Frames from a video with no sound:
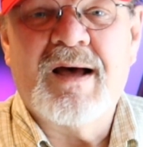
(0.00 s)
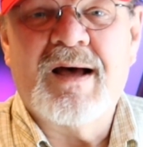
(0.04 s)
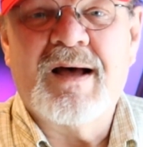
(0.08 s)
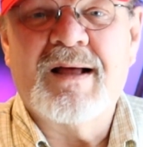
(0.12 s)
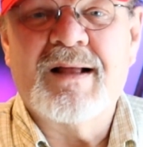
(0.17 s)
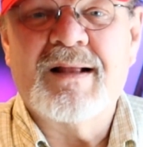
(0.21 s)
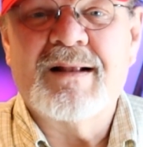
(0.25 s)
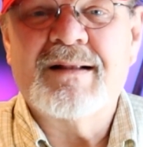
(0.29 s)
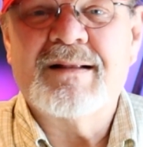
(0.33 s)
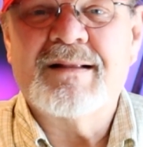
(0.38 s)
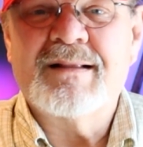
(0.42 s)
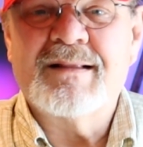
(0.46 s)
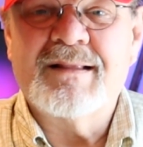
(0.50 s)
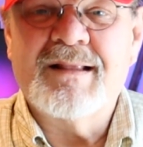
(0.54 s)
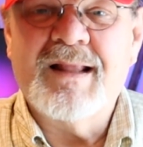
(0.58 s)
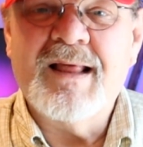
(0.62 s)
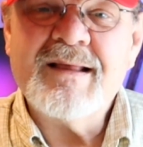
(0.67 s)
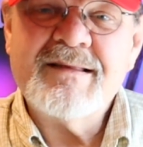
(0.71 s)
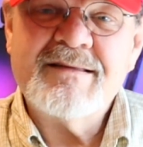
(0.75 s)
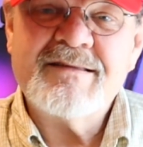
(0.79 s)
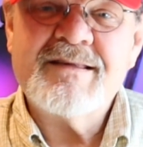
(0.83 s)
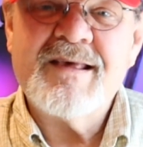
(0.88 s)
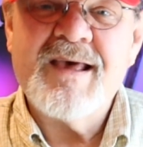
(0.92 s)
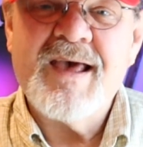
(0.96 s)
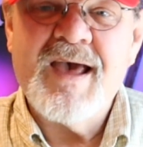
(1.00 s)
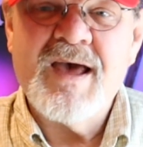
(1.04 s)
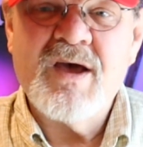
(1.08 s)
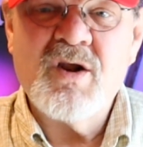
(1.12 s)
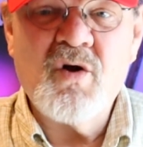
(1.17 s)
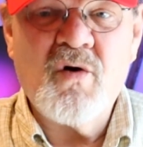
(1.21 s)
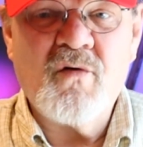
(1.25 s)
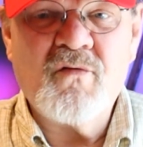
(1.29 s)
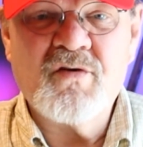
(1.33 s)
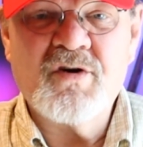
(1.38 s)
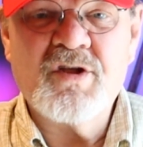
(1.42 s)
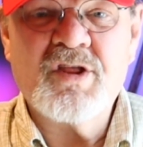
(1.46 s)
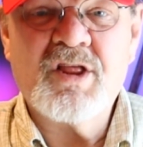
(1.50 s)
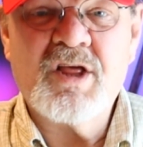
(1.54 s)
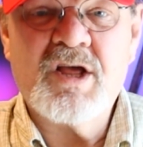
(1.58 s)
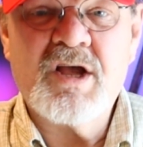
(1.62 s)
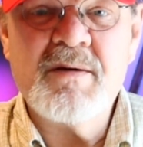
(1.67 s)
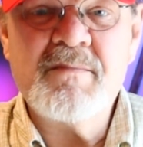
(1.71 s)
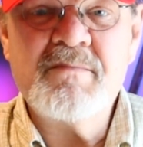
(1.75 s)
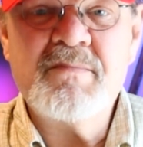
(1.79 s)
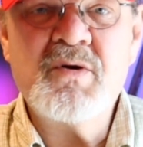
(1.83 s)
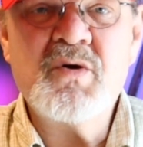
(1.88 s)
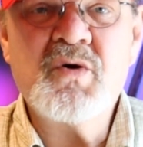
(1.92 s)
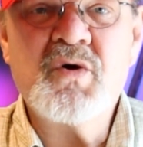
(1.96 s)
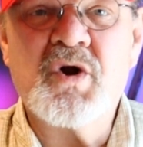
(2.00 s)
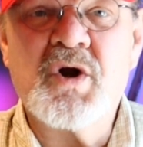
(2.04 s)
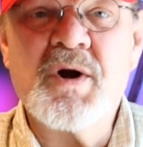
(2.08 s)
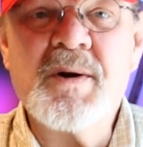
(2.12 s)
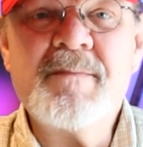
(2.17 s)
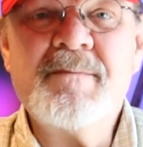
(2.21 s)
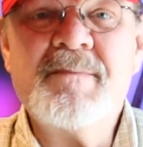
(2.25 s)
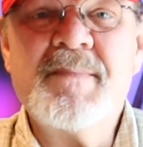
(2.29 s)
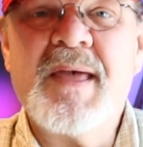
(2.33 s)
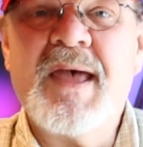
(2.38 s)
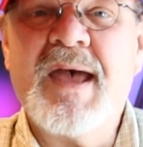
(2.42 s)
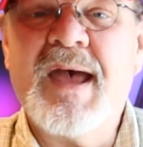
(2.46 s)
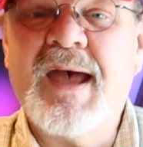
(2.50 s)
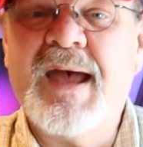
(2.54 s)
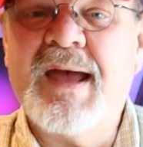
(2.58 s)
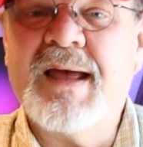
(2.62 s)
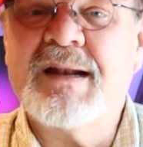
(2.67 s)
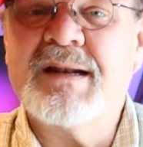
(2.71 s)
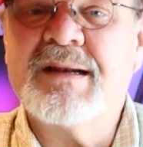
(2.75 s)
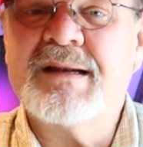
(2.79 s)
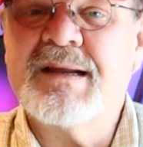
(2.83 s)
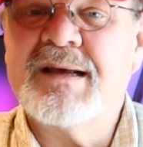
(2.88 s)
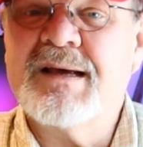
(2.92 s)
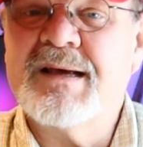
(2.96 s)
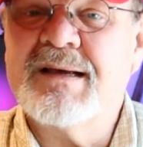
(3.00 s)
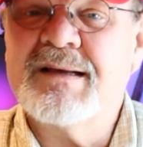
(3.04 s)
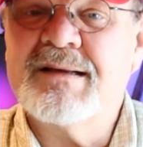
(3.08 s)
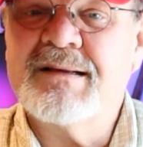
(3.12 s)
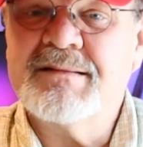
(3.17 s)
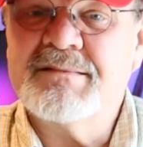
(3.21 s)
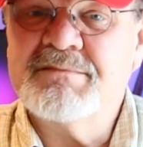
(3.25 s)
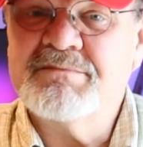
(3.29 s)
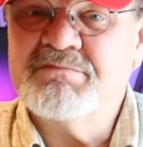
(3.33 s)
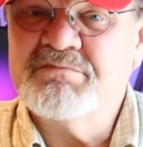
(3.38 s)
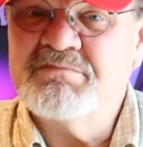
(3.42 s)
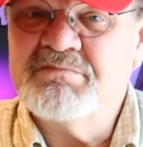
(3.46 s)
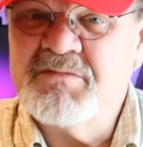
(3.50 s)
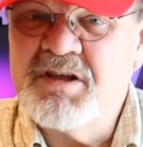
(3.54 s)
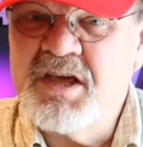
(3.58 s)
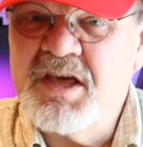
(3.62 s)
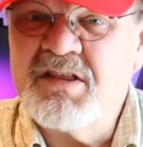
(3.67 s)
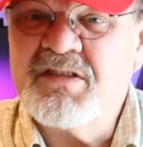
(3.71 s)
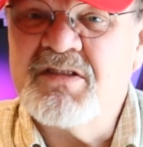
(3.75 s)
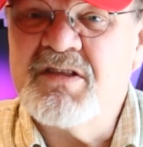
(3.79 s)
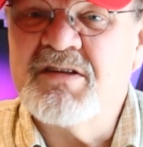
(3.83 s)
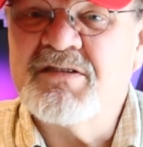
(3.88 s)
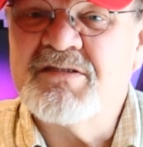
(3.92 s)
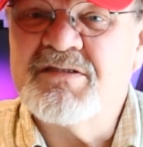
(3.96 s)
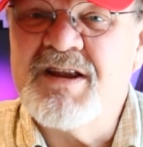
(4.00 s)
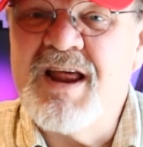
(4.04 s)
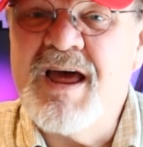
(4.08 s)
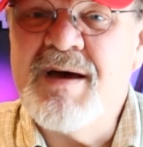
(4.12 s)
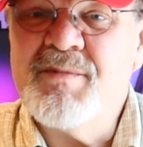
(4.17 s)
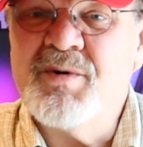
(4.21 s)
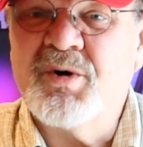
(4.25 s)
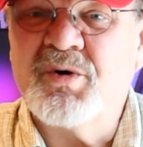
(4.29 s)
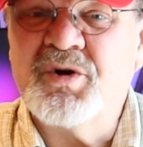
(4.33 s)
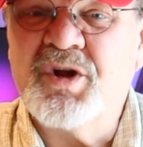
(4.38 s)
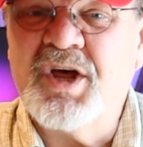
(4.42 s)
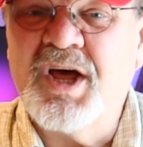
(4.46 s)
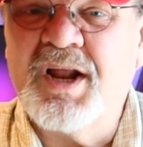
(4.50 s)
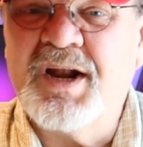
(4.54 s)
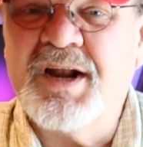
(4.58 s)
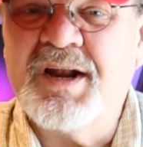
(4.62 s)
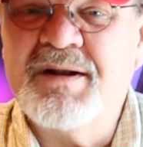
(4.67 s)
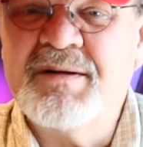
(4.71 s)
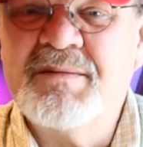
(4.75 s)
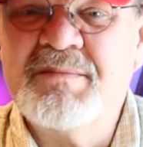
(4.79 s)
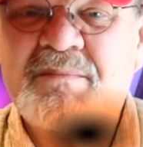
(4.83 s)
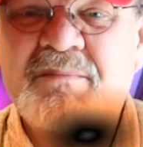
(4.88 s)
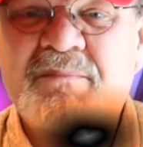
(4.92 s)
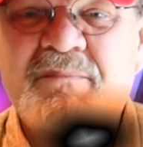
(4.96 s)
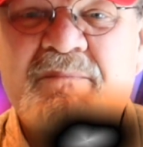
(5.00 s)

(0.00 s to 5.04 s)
Uh, let's head over to the computer and uh, get this demo done.